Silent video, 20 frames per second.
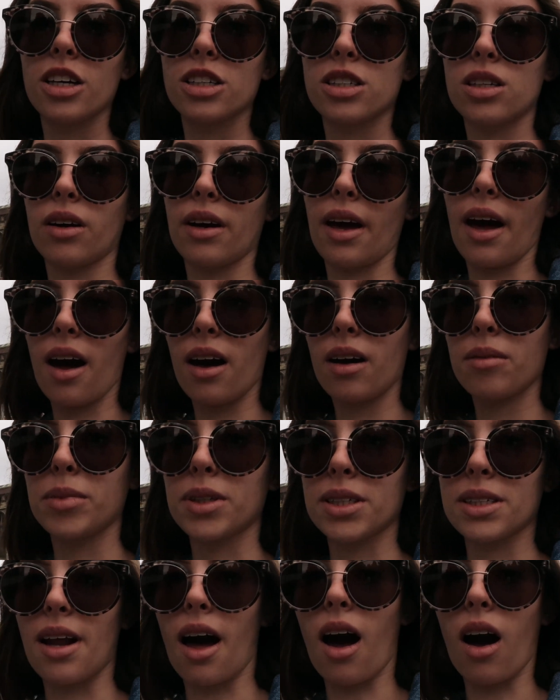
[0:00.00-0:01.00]
So yeah,
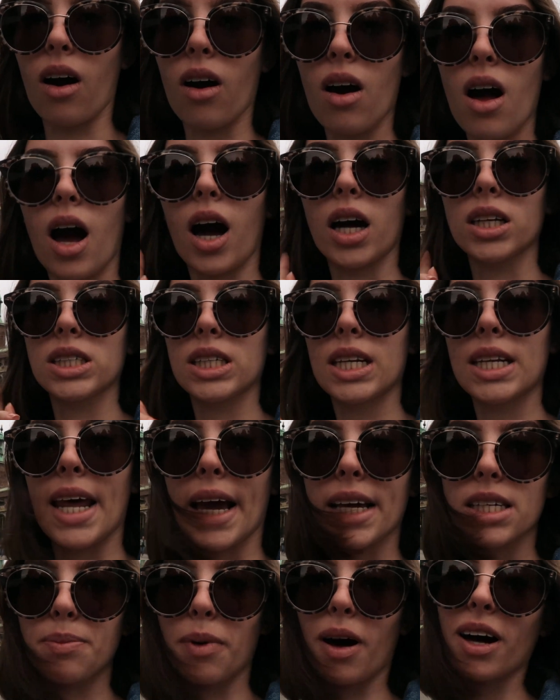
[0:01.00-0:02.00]
but now on to the
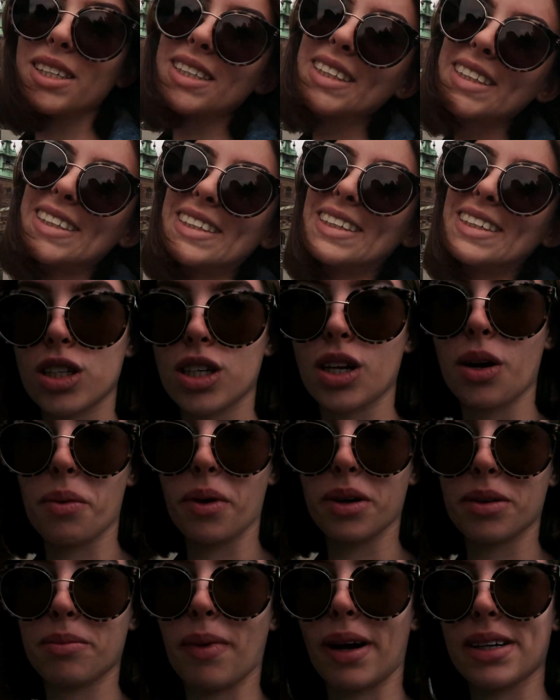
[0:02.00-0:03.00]
next spot. So
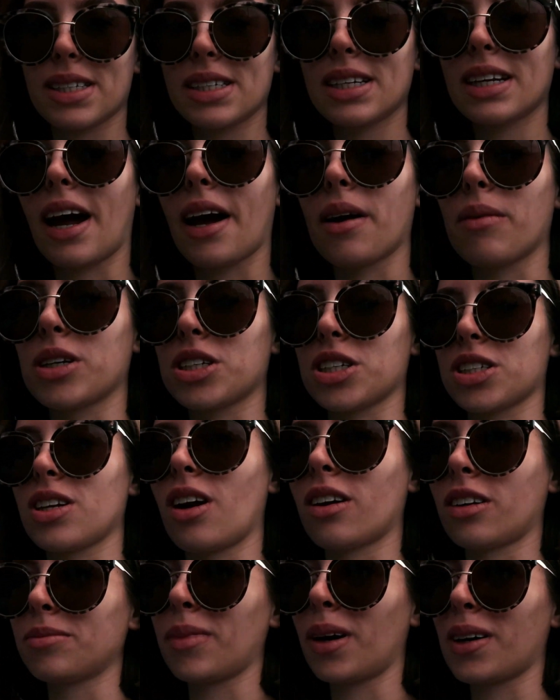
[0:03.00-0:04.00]
what my sister and I were just
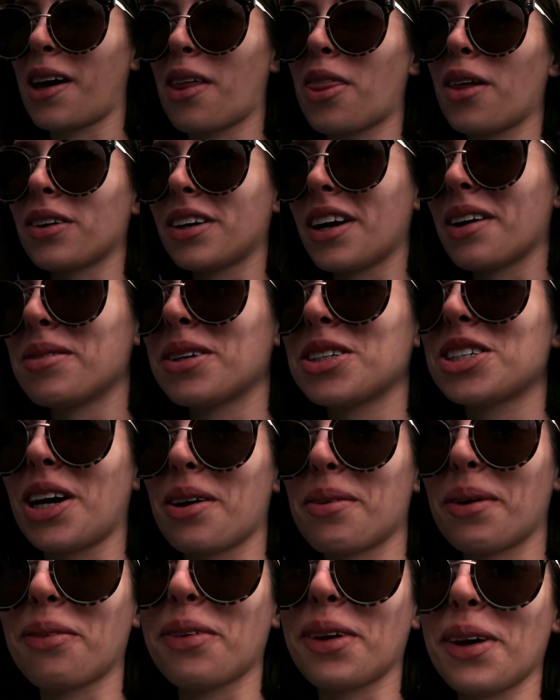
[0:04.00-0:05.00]
talking about, I thought I would
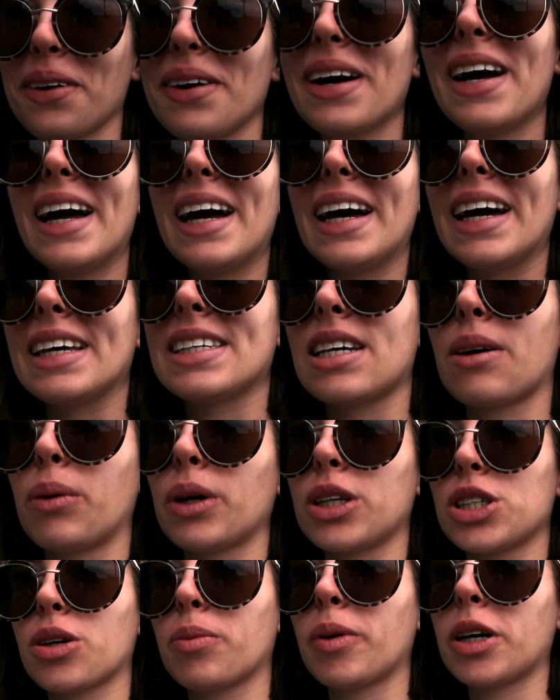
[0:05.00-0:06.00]
share with you, is that
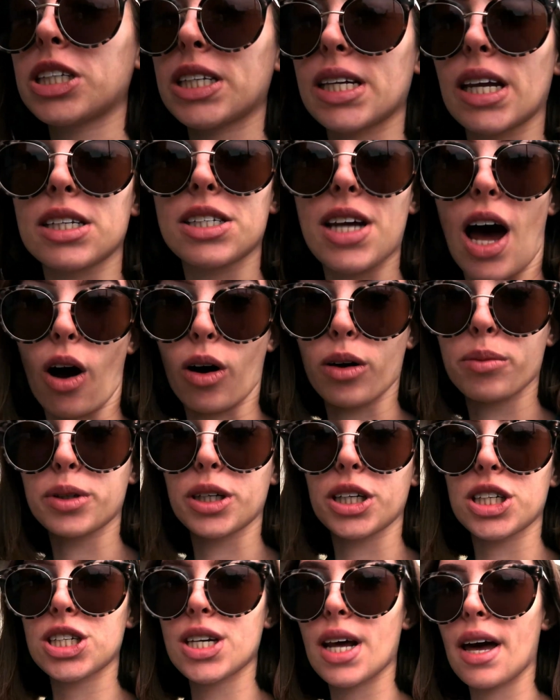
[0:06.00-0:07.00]
we took pictures at the Tower
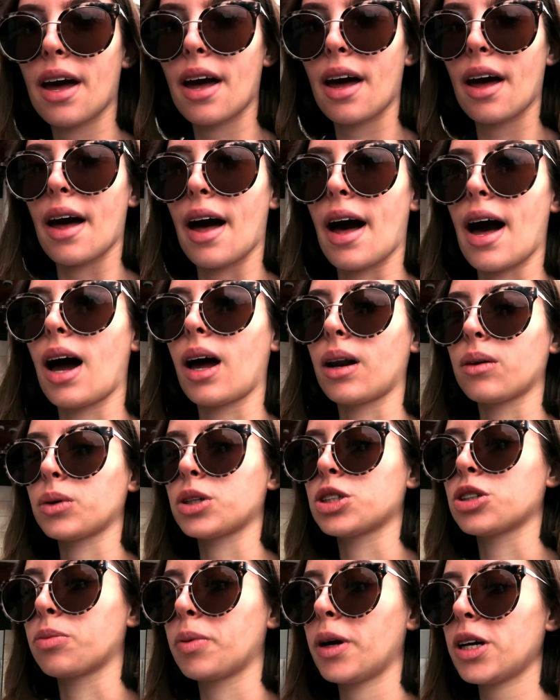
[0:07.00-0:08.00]
Bridge. And we
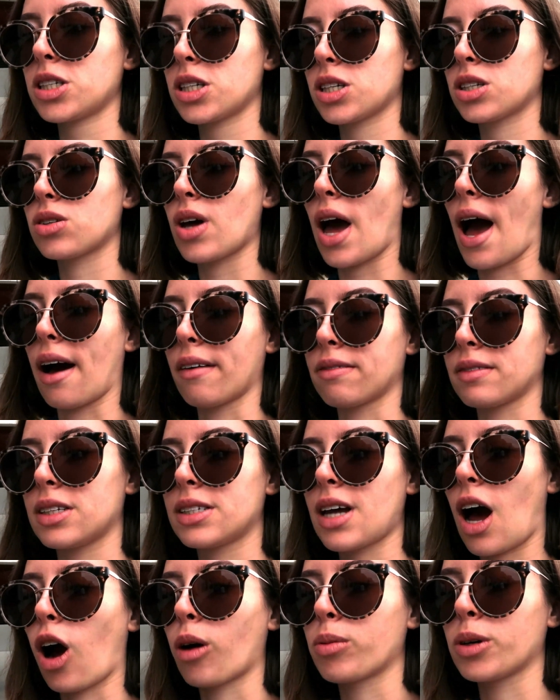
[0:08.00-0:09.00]
took pictures to have the
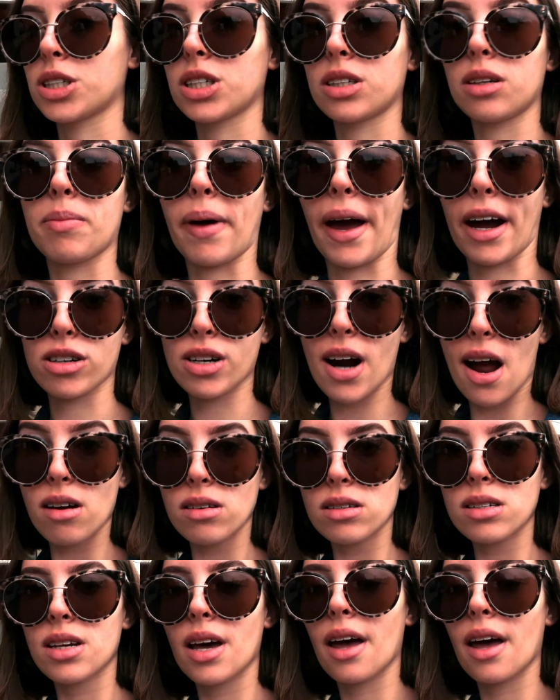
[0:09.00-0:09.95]
Tower Bridge in the background.